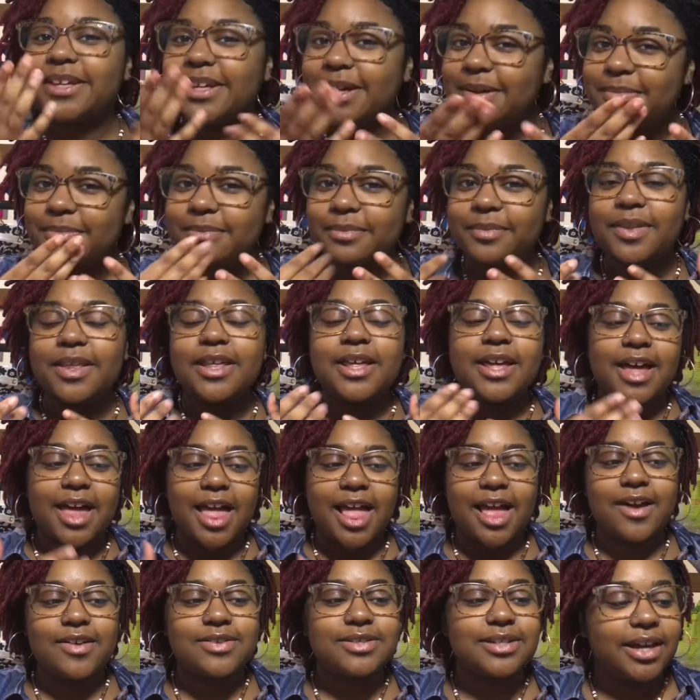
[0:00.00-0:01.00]
And
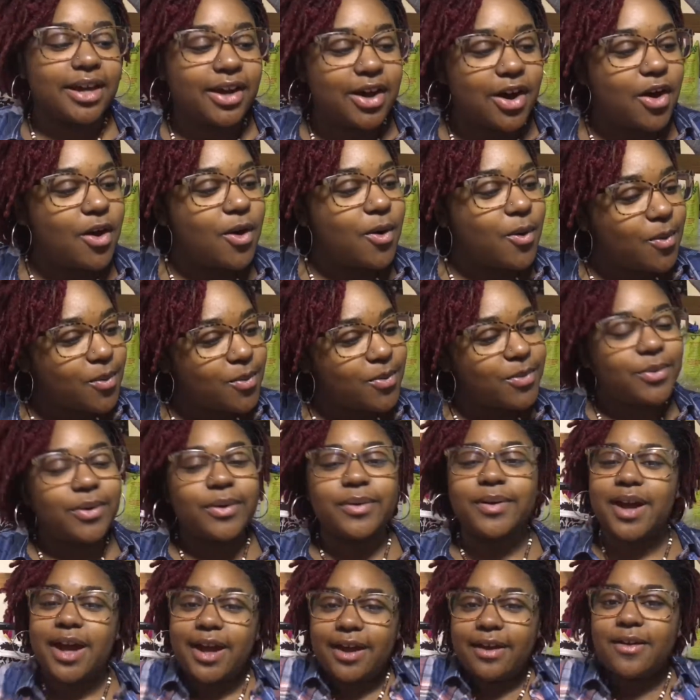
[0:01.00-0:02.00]
I was like, oh,
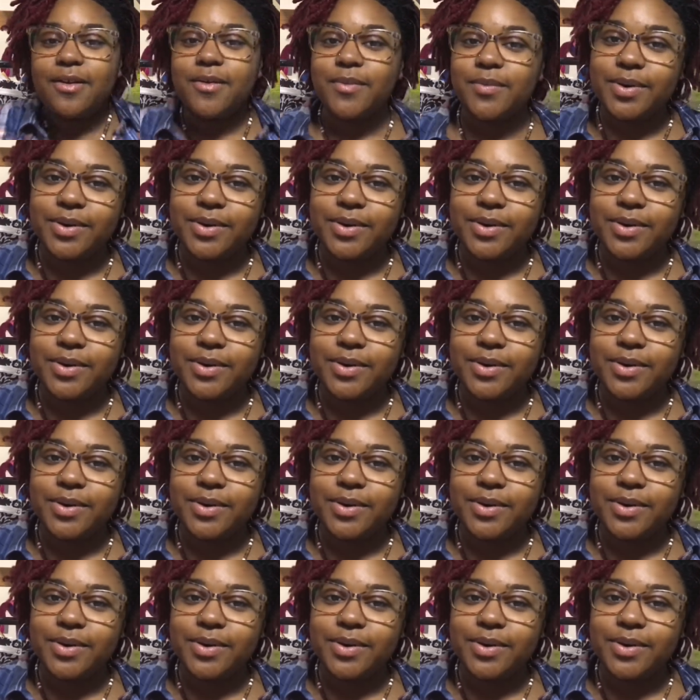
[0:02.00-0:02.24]
okay.